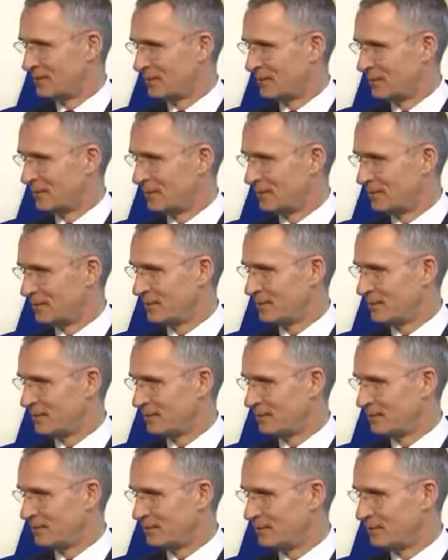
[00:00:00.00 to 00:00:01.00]

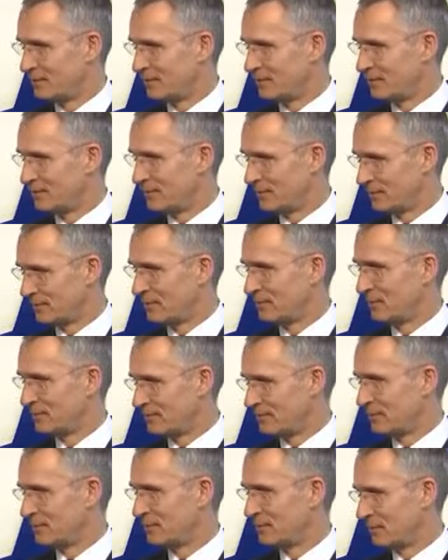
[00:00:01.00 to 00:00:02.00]

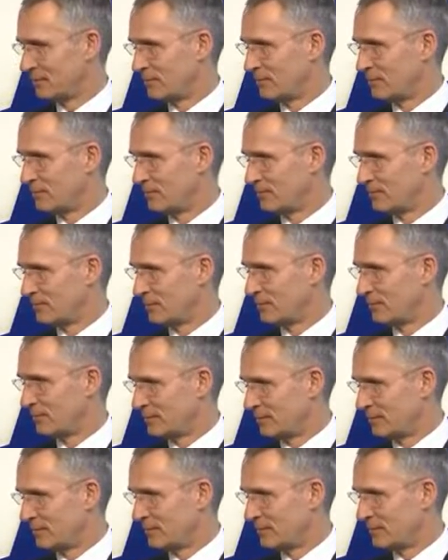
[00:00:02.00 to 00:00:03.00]

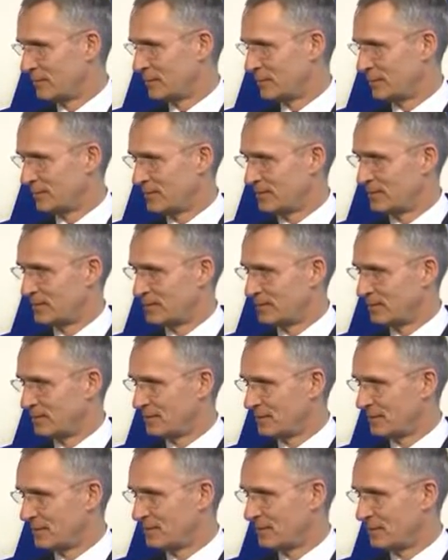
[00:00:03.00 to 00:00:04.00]

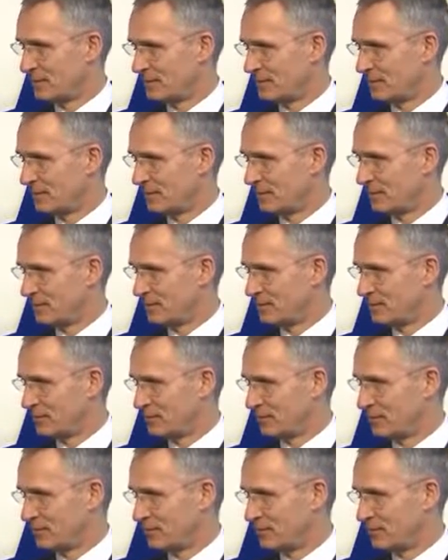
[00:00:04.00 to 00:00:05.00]

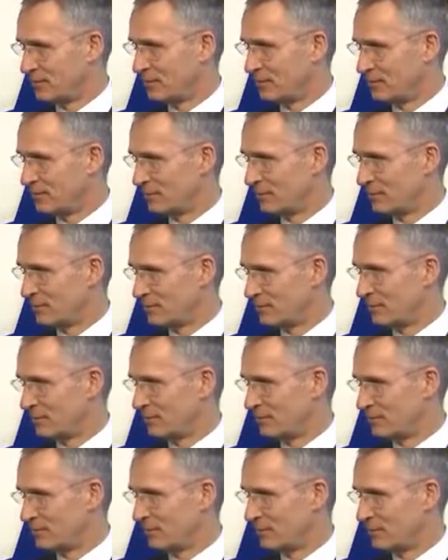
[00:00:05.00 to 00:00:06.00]
(silent)